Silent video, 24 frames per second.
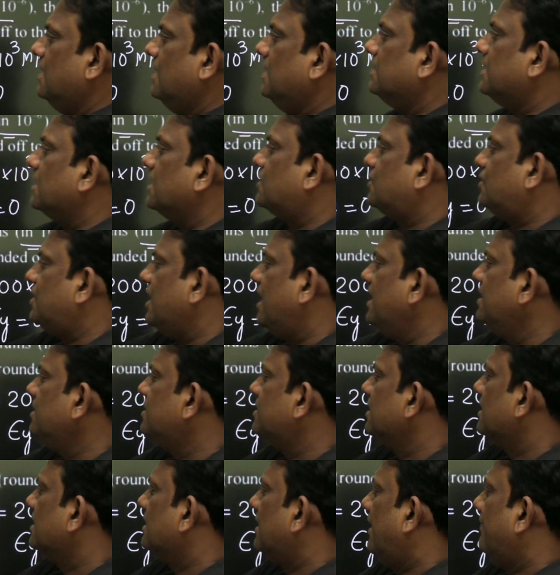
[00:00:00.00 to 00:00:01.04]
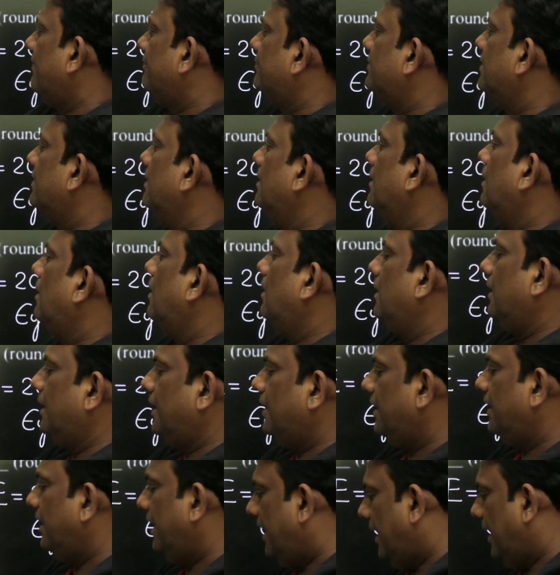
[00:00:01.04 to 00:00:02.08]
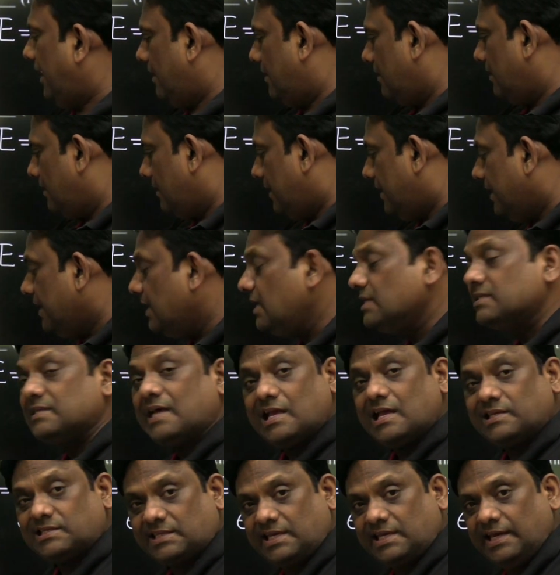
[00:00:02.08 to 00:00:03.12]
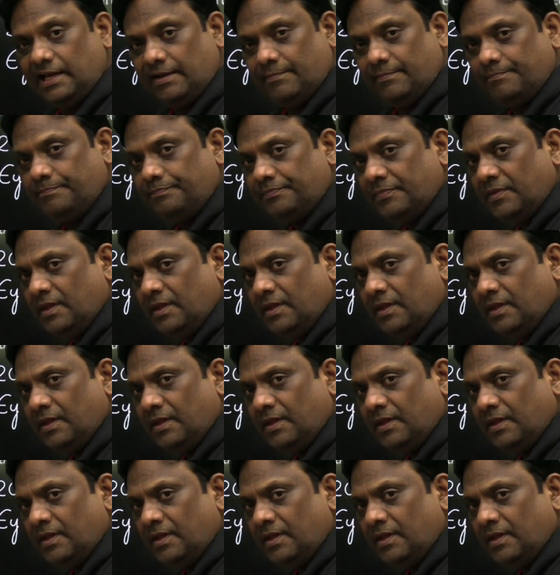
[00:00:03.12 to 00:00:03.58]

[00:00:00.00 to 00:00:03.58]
the change in length in A, he is asking